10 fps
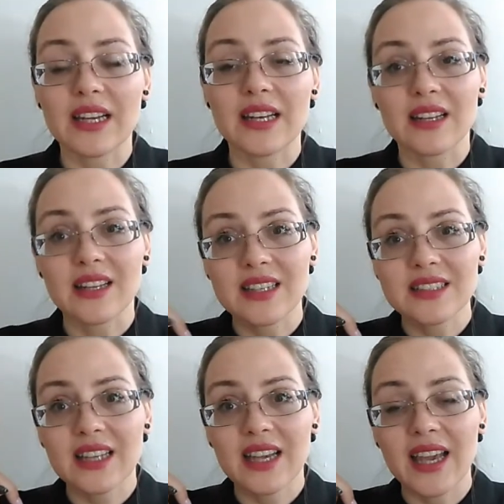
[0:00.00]
and in
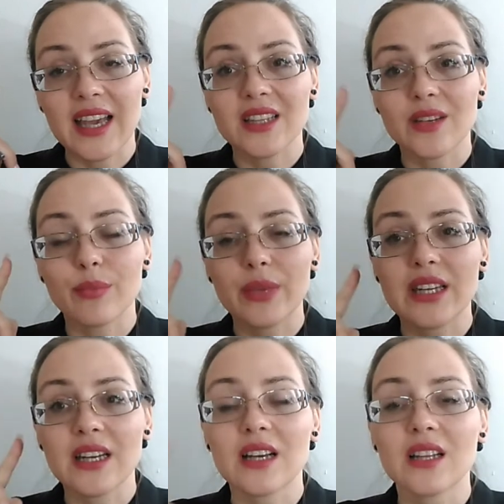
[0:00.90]
his head
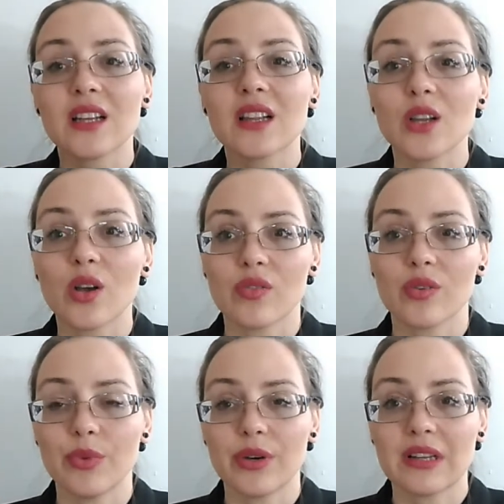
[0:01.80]
mean
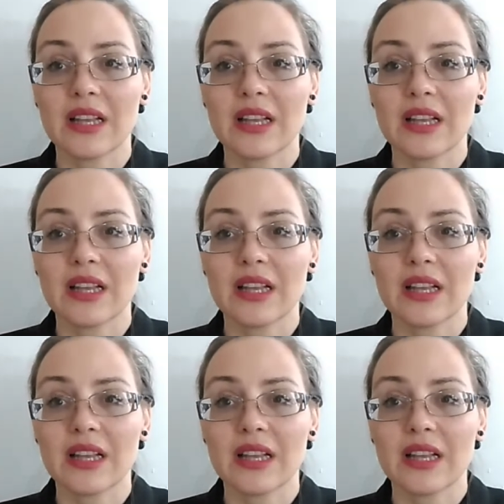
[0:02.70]
unlovable.